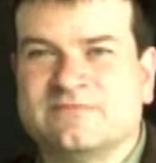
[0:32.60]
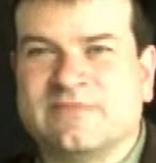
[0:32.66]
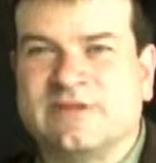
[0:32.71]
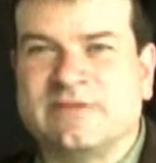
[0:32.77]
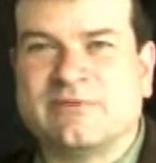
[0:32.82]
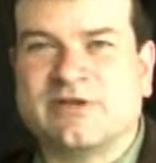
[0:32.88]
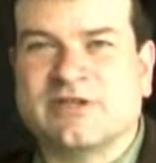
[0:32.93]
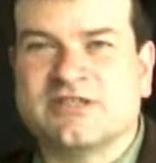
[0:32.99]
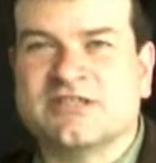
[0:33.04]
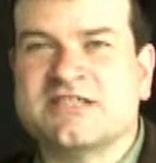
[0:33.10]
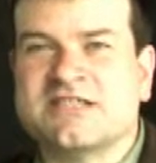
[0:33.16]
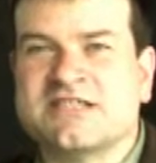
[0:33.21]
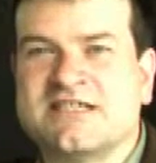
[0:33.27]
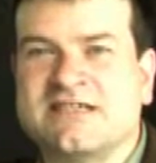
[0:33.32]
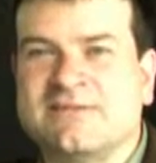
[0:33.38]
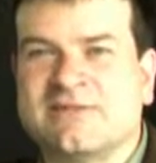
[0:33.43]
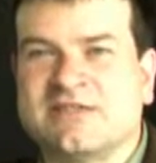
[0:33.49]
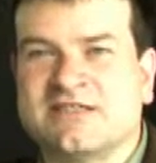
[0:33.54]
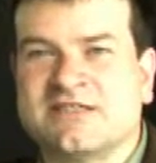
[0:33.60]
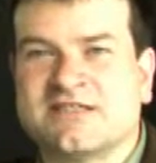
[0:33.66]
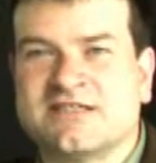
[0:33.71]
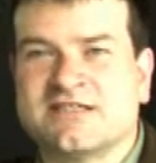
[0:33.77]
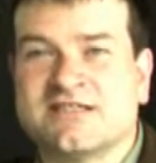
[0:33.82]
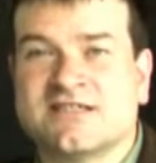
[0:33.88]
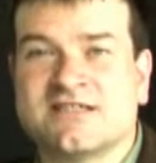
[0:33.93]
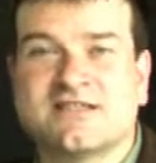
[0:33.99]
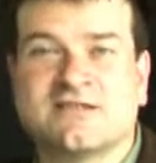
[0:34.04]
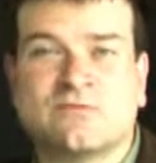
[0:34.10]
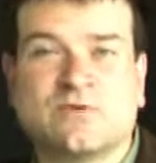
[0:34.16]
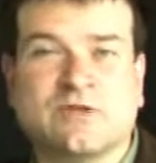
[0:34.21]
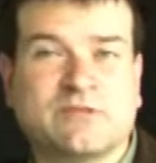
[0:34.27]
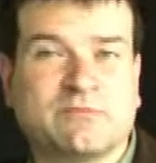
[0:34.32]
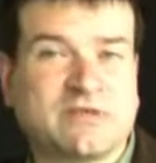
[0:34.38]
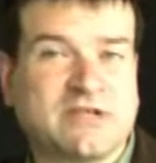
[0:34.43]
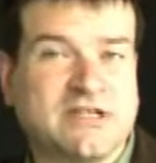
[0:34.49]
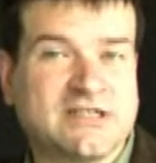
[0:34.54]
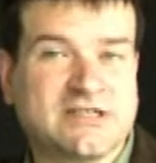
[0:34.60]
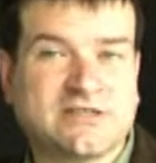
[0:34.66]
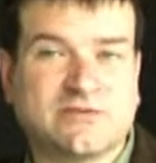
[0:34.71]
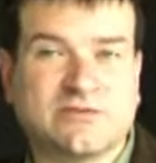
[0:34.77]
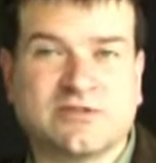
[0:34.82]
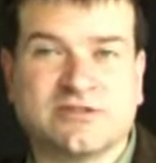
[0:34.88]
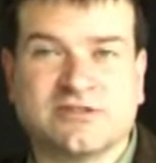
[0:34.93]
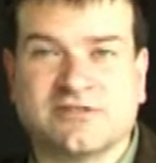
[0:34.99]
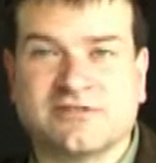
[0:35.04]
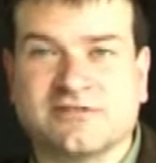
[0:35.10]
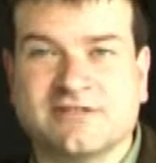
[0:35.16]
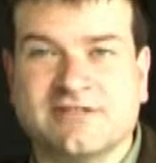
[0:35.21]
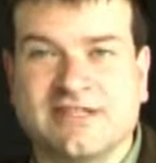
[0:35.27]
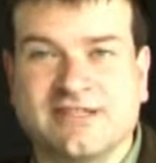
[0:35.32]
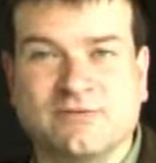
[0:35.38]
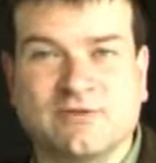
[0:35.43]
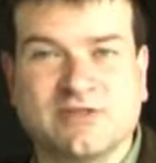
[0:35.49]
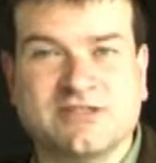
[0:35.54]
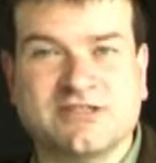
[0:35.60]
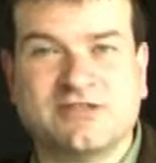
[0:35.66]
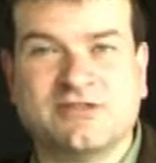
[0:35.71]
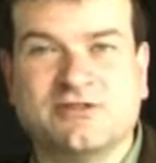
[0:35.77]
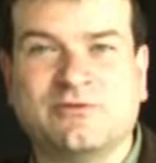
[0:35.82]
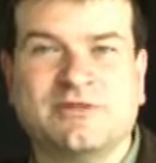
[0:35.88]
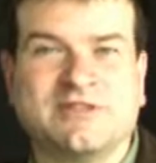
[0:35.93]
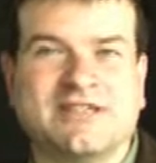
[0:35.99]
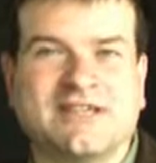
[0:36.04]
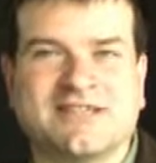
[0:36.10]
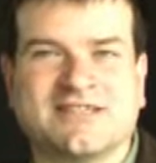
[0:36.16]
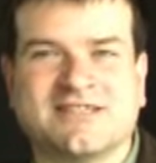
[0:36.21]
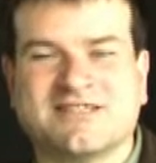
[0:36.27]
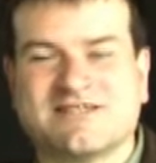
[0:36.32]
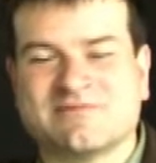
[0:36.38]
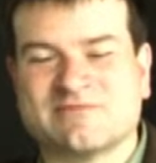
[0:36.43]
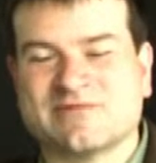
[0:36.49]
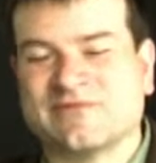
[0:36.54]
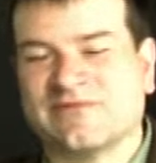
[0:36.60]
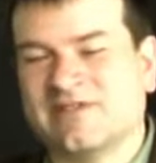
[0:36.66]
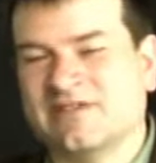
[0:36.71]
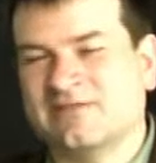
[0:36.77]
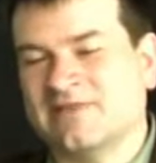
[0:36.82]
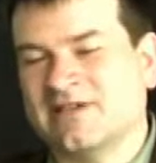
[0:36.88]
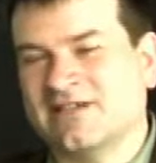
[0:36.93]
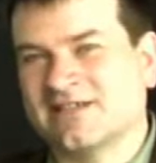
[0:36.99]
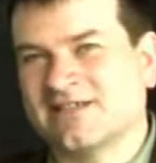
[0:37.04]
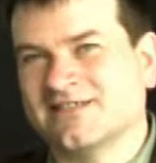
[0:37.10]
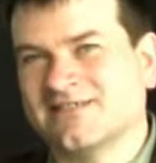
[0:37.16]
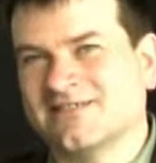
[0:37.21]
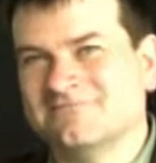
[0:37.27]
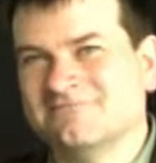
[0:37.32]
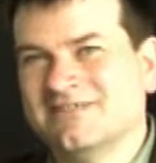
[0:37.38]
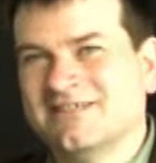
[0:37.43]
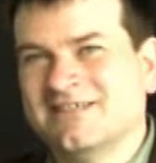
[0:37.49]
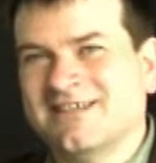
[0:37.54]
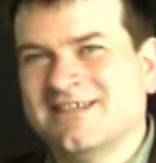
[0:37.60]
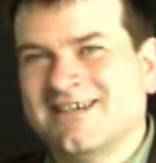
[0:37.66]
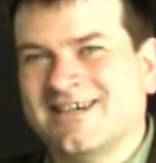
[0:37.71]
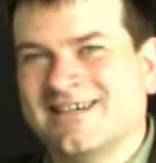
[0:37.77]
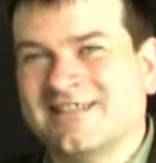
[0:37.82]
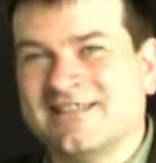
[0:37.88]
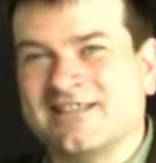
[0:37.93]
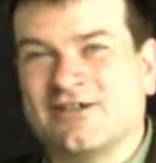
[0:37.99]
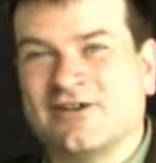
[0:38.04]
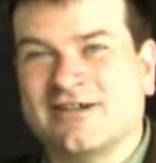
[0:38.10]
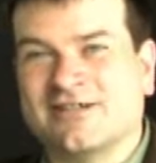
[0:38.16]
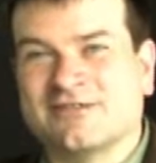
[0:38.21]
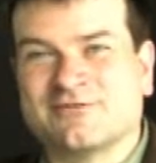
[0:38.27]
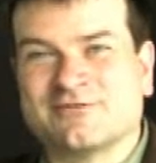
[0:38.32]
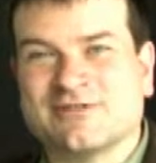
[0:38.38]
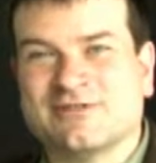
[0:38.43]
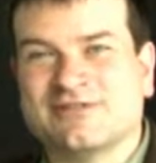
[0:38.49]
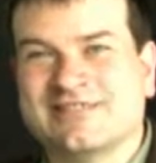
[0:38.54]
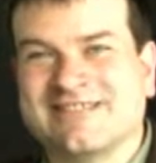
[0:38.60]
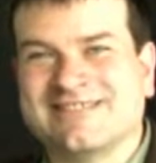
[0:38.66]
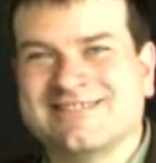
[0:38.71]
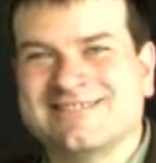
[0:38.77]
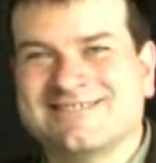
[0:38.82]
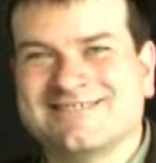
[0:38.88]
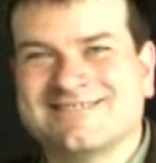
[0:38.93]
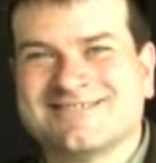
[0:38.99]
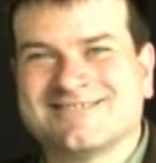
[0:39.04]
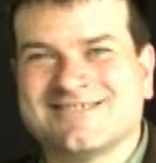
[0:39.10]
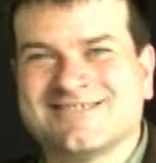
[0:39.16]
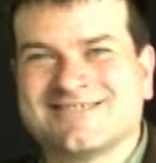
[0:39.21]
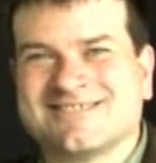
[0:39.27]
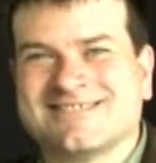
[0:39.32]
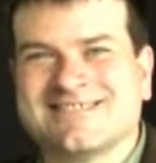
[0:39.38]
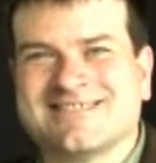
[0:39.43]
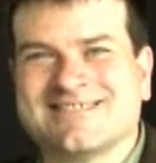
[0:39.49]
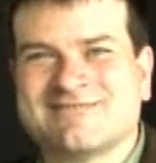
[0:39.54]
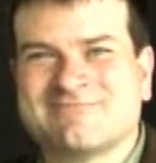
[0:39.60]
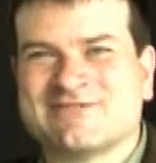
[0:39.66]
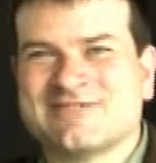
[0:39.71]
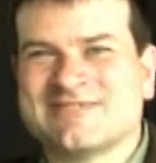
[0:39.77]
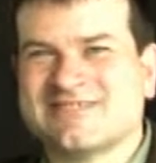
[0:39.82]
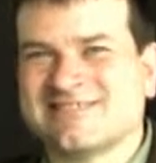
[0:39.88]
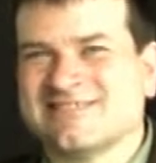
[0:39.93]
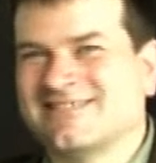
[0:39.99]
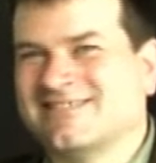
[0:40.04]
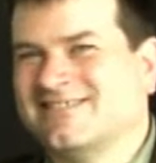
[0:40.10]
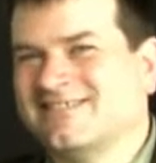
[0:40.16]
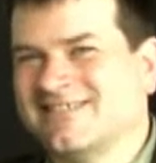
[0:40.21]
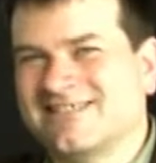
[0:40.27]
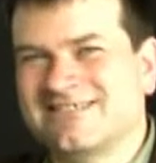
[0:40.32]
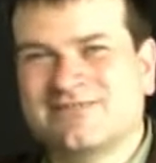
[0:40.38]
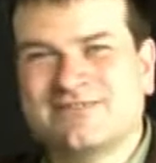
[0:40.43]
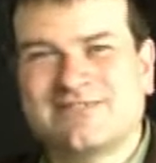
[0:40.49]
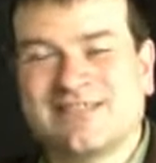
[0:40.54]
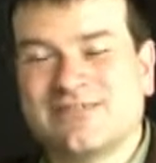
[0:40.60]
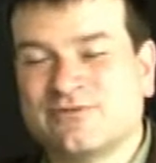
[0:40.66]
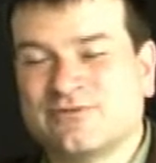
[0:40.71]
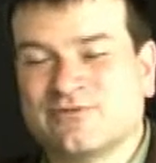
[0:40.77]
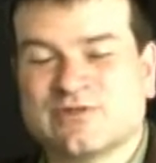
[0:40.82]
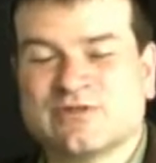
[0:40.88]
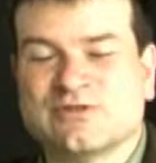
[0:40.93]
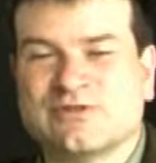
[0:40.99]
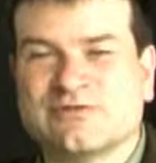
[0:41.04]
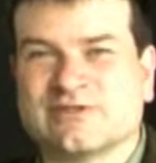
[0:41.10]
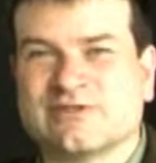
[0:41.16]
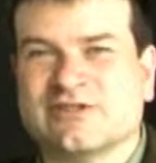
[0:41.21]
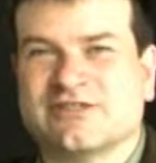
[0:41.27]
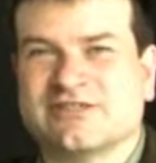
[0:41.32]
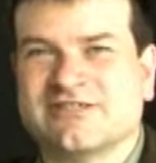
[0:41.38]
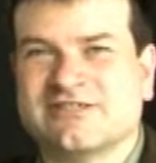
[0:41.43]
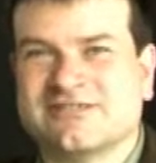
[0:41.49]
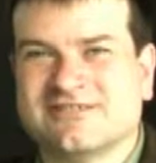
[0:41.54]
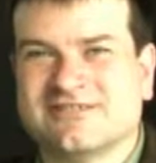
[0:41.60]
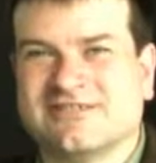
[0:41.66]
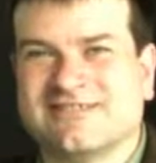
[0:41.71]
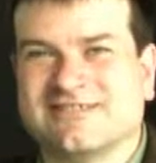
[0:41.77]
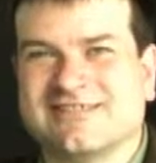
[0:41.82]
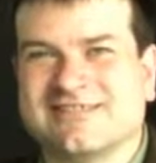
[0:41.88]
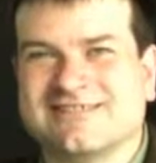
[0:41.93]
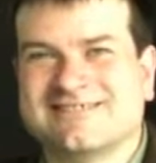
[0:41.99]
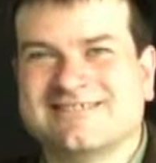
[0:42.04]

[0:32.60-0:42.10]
be part of the team that discusses what products we're going to create, what to do with that customer feedback, and then I go out on the road again and talk to customers, and I do that over and over all year long.